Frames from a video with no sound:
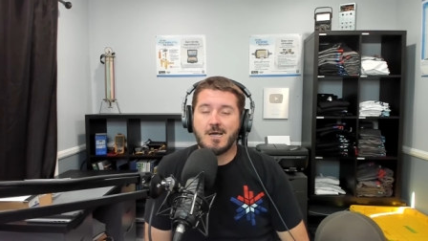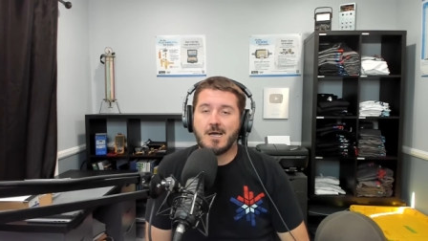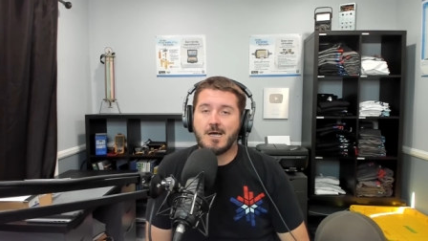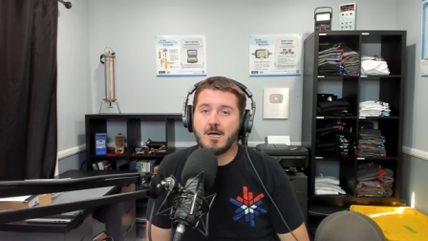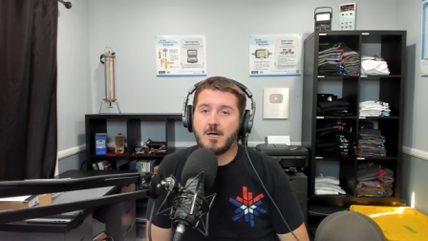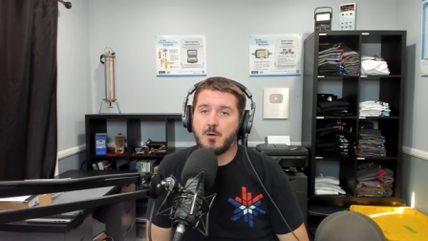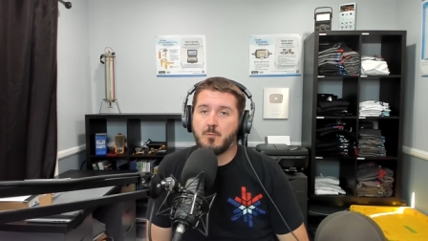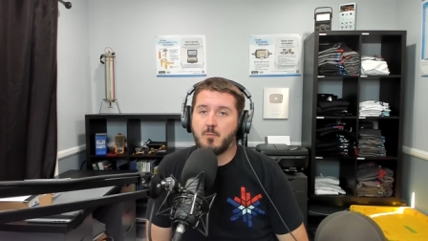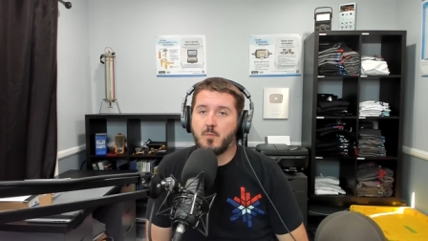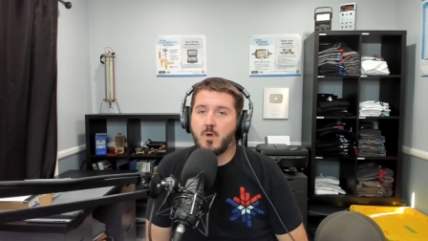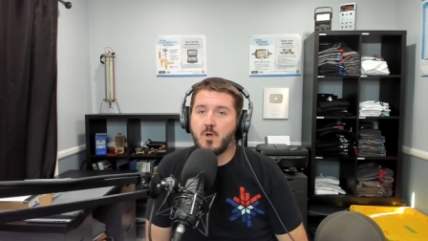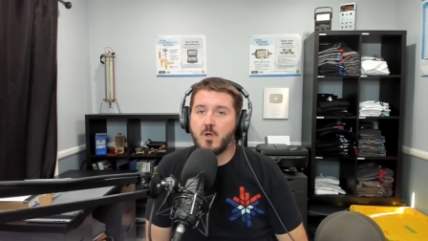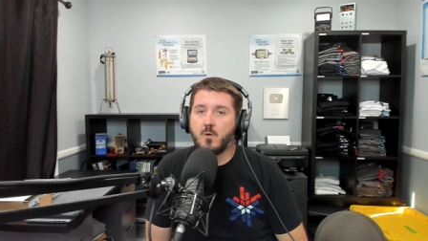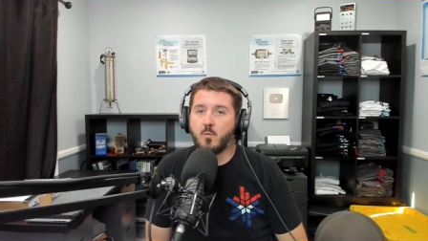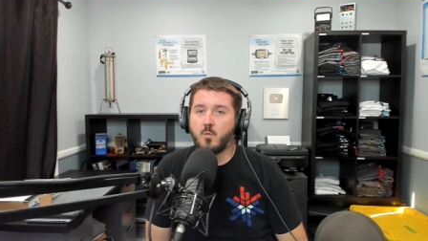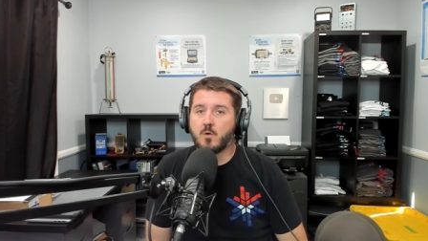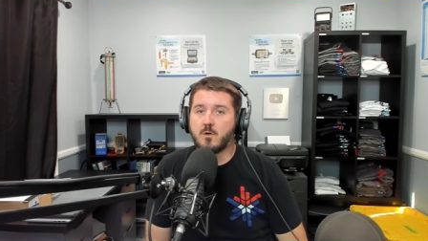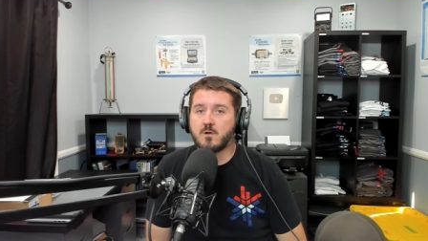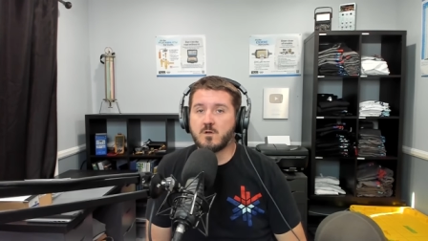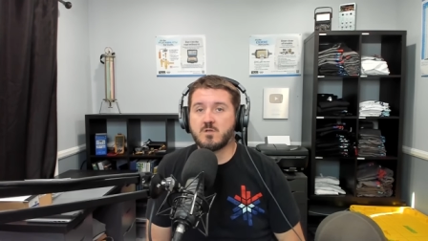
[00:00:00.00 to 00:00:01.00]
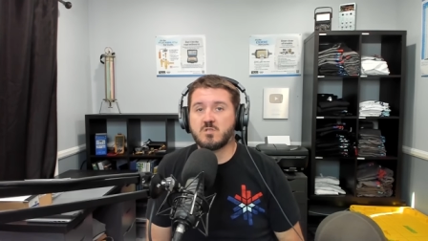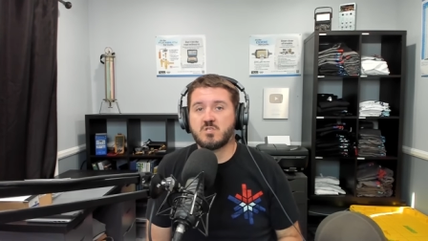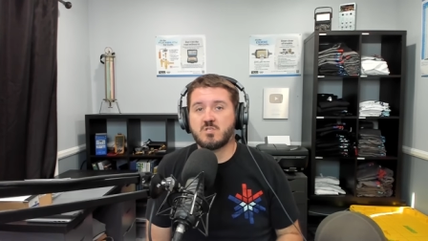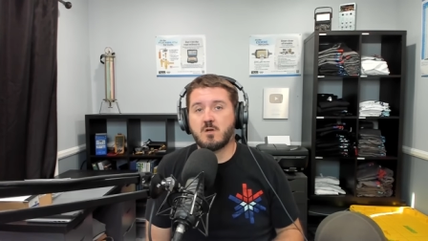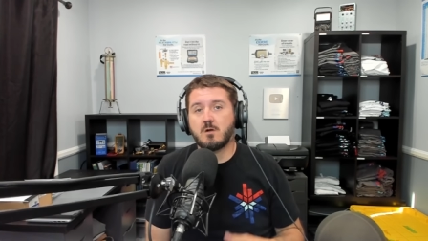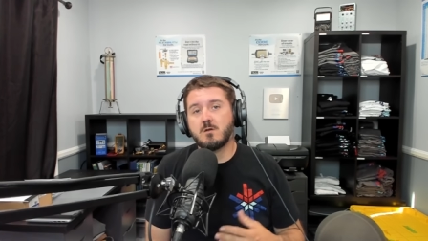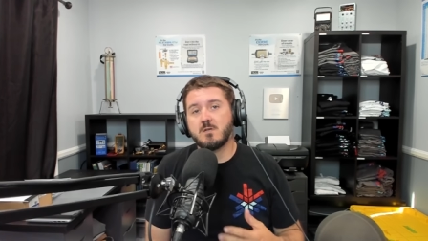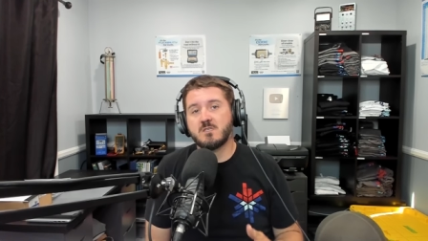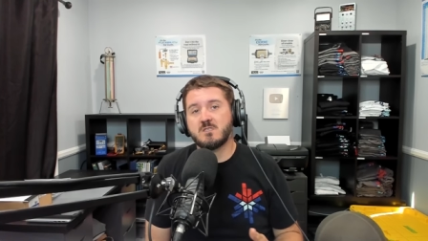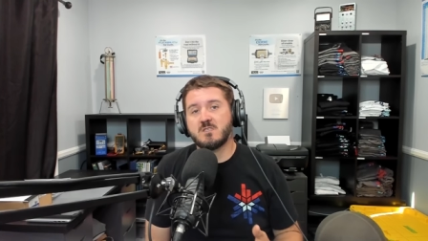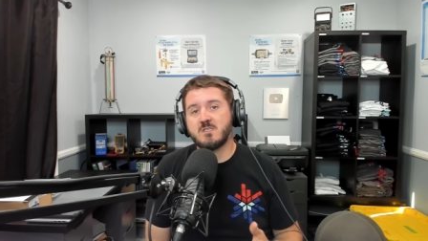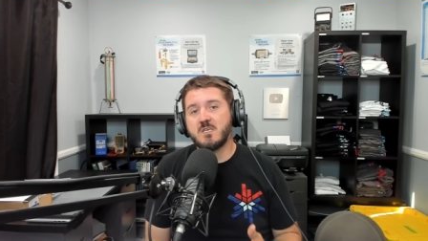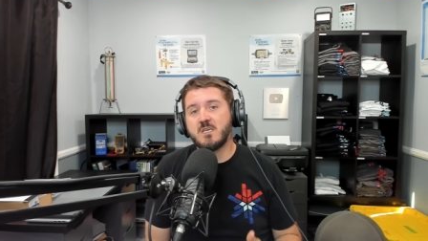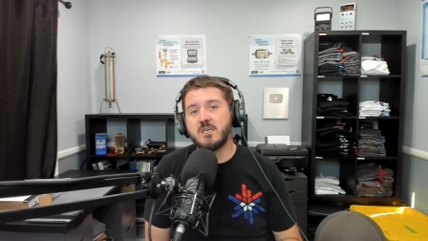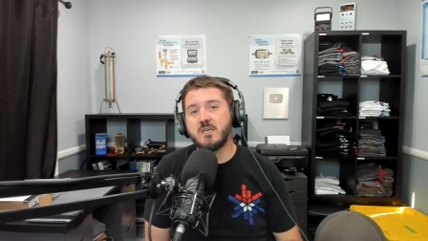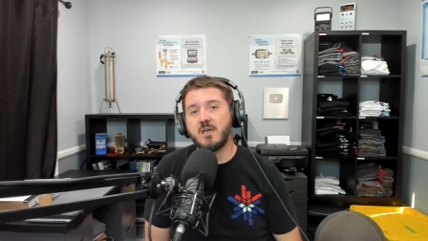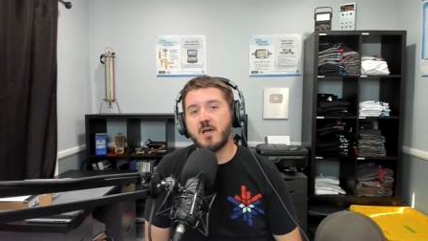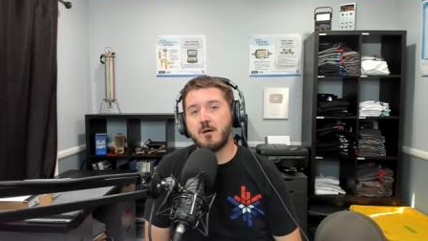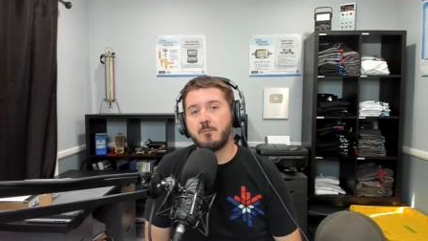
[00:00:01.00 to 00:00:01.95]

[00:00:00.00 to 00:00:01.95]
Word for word: um, we're starting to see